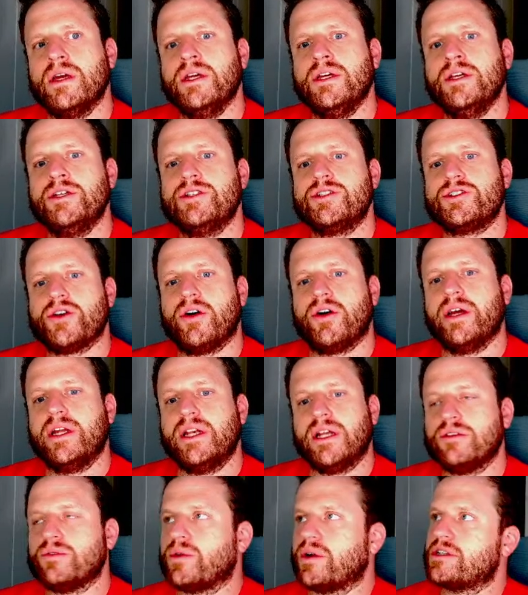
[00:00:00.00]
So in
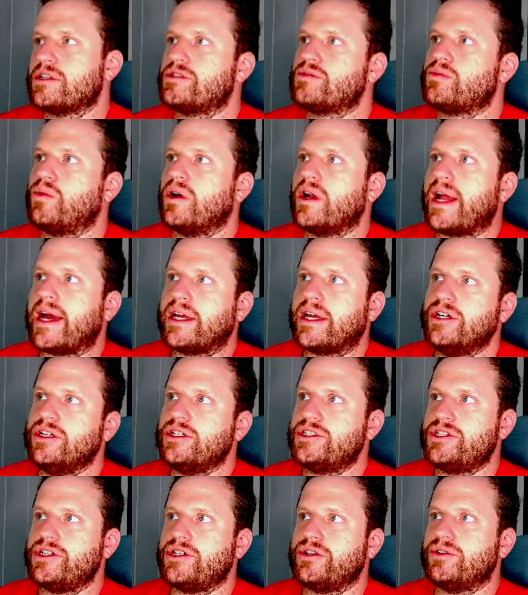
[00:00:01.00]
other words, what I could
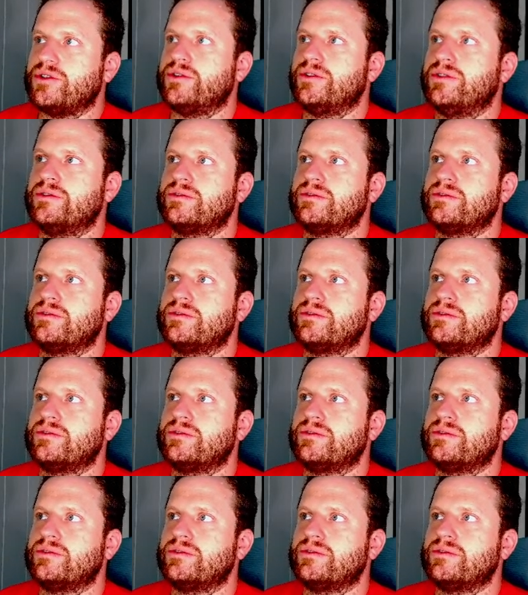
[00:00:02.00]
do,